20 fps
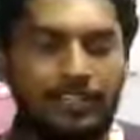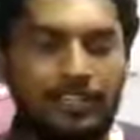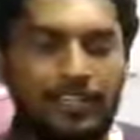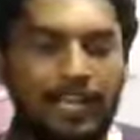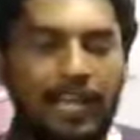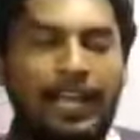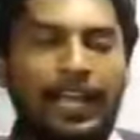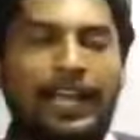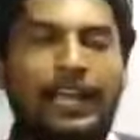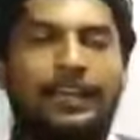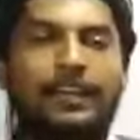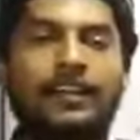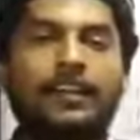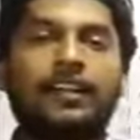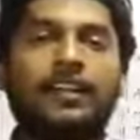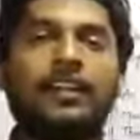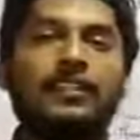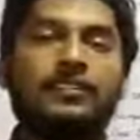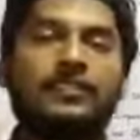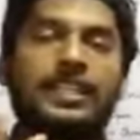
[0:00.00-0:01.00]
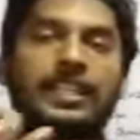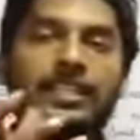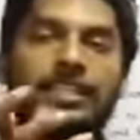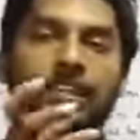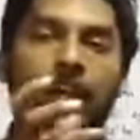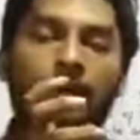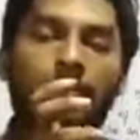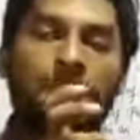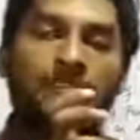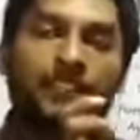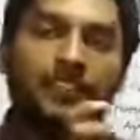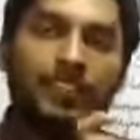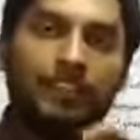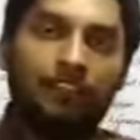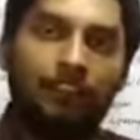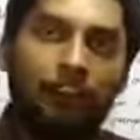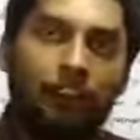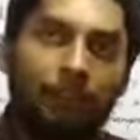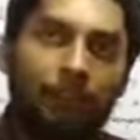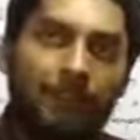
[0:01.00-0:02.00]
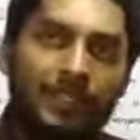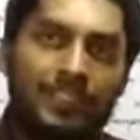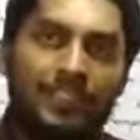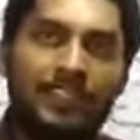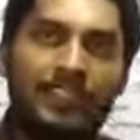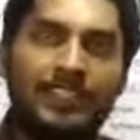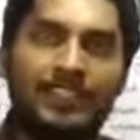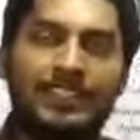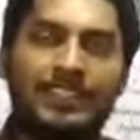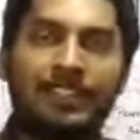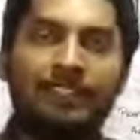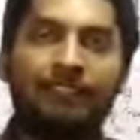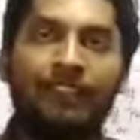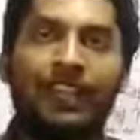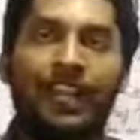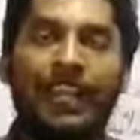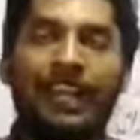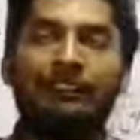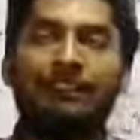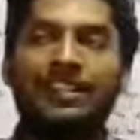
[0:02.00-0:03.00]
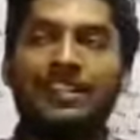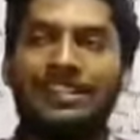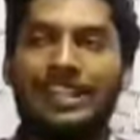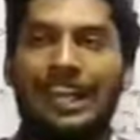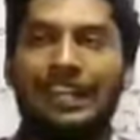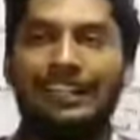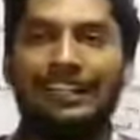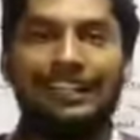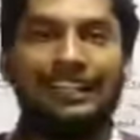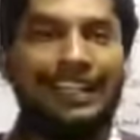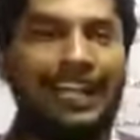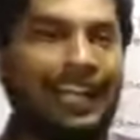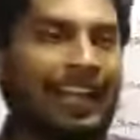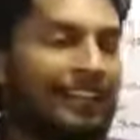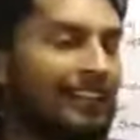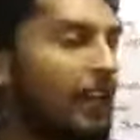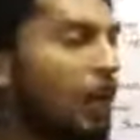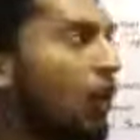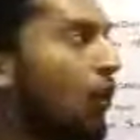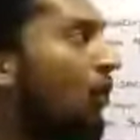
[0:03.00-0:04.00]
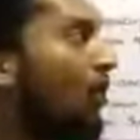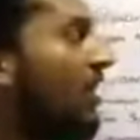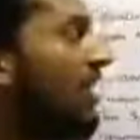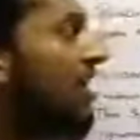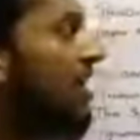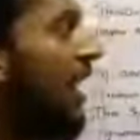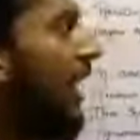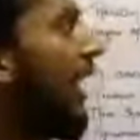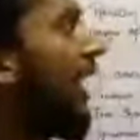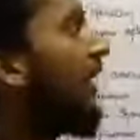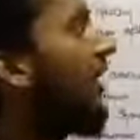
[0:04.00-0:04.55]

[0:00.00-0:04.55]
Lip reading: And this objective of business, we have decided that we'll share